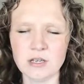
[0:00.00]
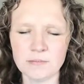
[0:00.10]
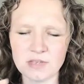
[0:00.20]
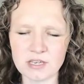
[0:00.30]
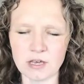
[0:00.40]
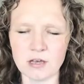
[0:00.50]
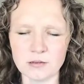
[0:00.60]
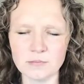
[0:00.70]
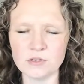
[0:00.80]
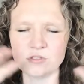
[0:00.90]

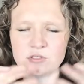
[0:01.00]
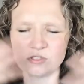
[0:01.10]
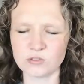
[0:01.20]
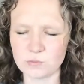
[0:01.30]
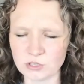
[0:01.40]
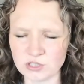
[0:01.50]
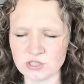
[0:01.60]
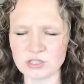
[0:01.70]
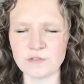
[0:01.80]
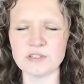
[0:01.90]
become you disperse
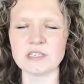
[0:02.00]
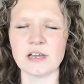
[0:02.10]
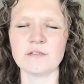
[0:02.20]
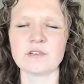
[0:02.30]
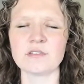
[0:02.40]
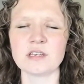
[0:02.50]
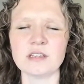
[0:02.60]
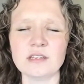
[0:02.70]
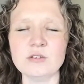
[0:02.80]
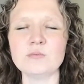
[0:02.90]
yourself into everything
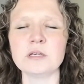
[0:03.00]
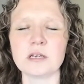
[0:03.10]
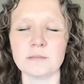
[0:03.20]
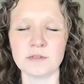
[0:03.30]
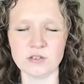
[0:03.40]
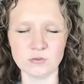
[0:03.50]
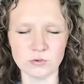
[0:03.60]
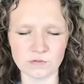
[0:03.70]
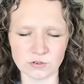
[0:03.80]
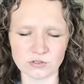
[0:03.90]
and then you become the
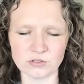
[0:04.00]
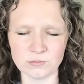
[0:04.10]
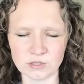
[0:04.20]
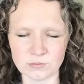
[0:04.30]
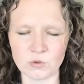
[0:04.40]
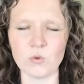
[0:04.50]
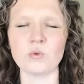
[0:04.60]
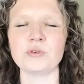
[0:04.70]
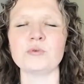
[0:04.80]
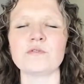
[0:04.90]
universe you become the whole
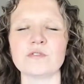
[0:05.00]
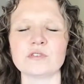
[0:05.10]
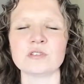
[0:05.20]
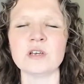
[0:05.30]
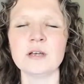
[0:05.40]
universe